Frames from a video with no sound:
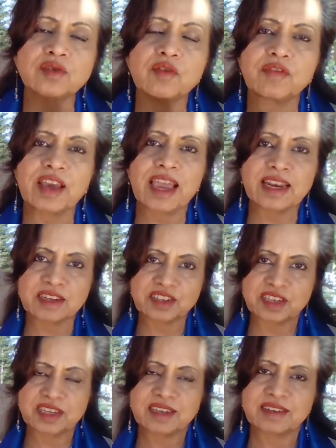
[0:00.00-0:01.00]
of
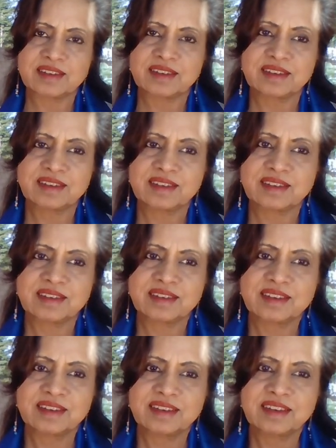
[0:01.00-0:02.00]
energy.
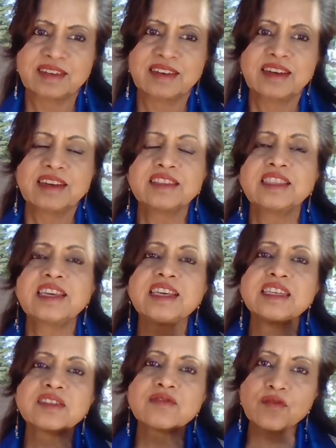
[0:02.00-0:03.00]

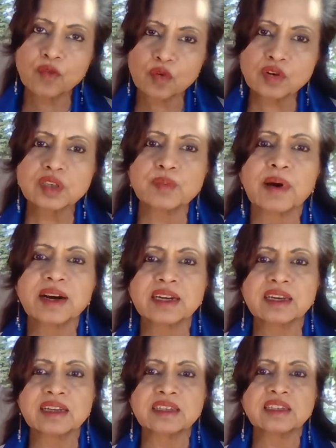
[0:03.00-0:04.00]
These force
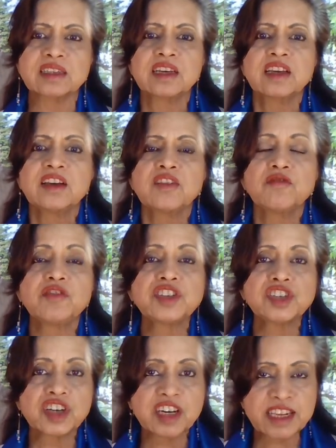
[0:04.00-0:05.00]
particles
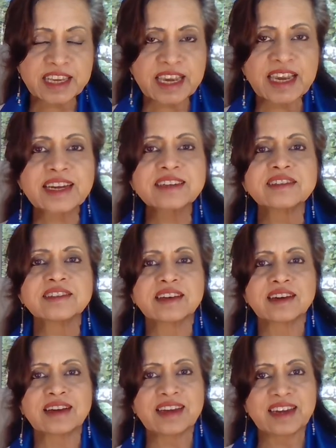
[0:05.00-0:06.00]
which create
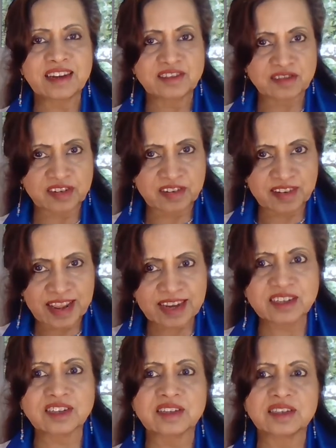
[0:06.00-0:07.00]
the
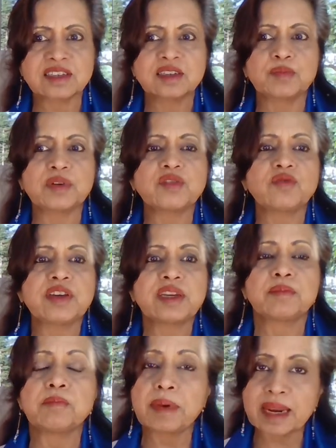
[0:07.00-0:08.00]
interactions
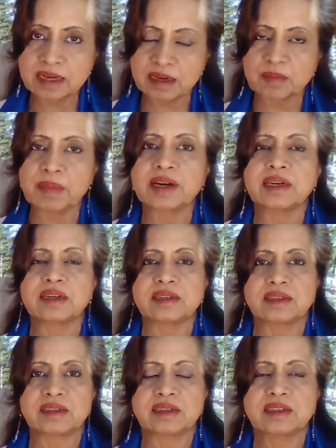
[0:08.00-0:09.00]
between matter
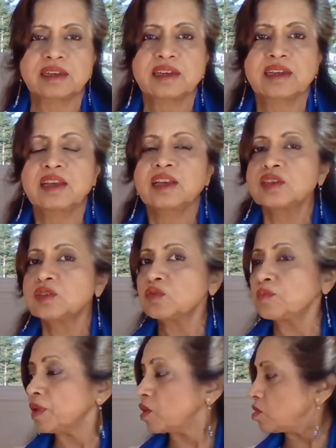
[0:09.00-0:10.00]
particles. So
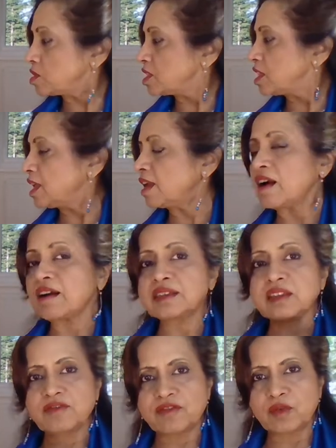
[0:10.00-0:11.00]
because they are
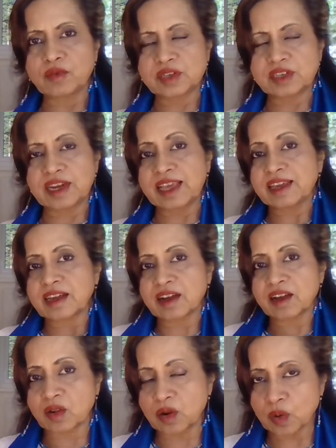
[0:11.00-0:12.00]
the force, like a
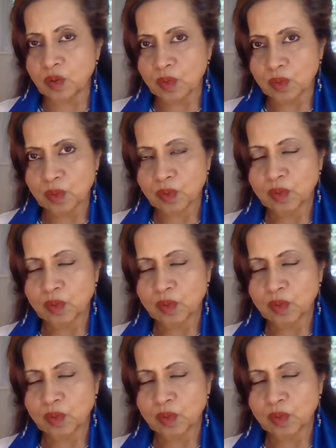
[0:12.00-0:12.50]
glue,